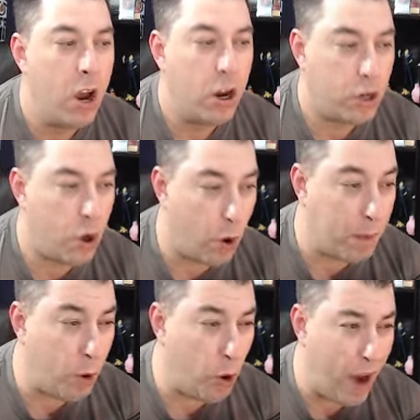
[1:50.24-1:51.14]

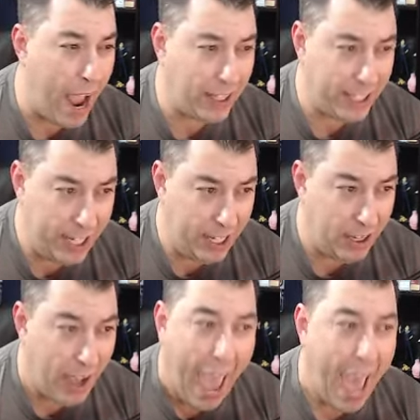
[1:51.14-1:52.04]
corporality,
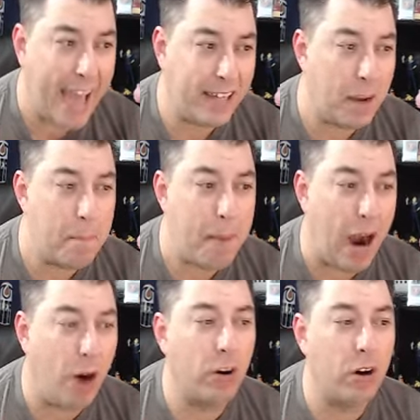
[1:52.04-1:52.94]
and
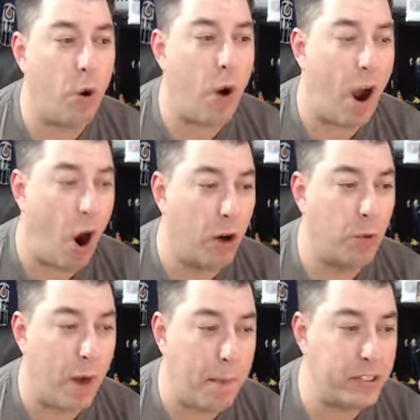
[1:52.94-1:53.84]
power are
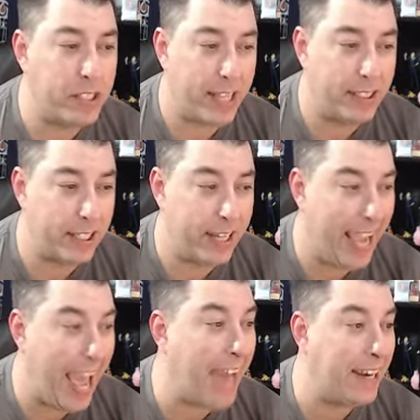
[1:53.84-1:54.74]
represented
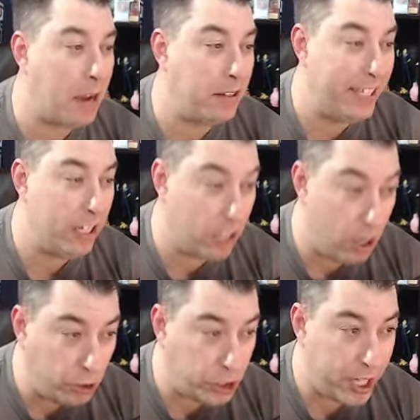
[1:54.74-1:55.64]
and
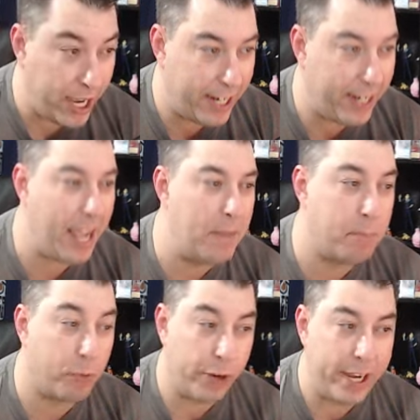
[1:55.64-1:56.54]
negotiated in
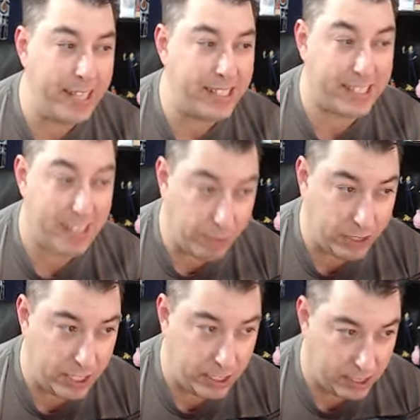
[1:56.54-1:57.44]
pre
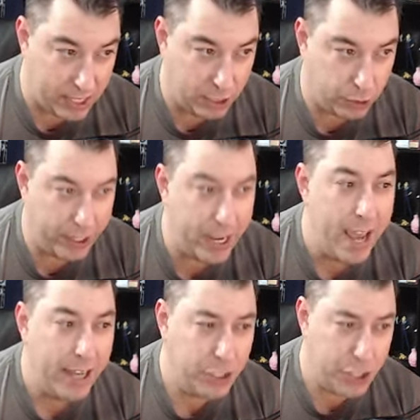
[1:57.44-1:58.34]
17th century
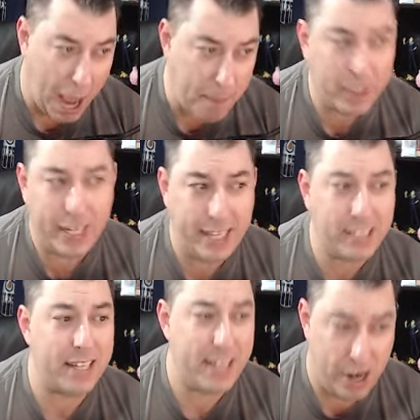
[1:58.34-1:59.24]

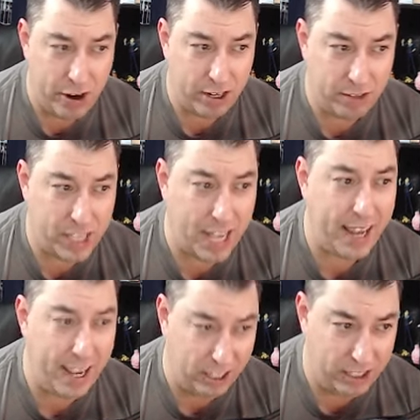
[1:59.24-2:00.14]
Japanese narratives and
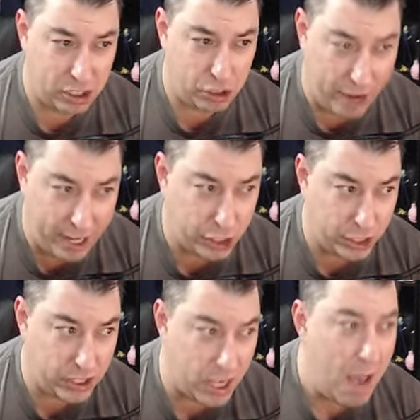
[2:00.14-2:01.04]

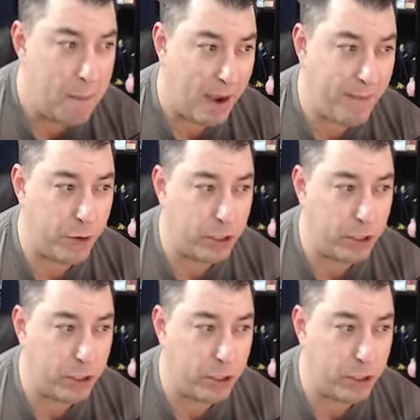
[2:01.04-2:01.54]
illustrations. My first